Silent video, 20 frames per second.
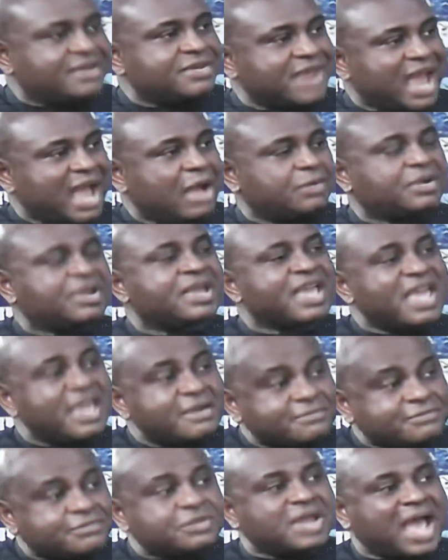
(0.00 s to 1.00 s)
Now,
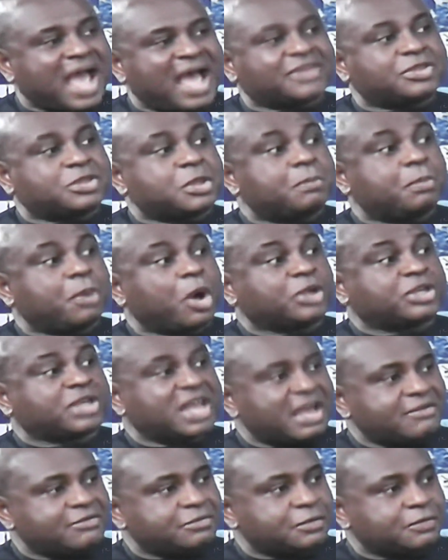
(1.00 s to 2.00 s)
even at the board
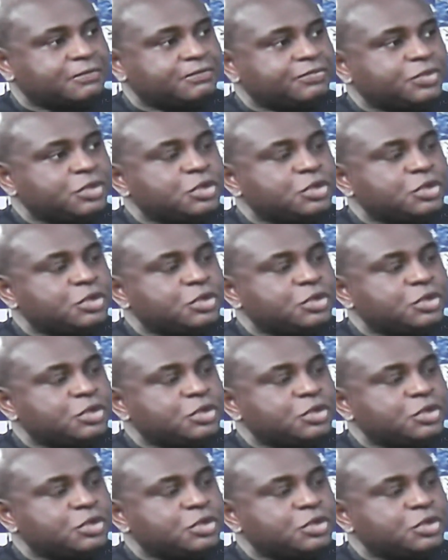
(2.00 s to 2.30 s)
level,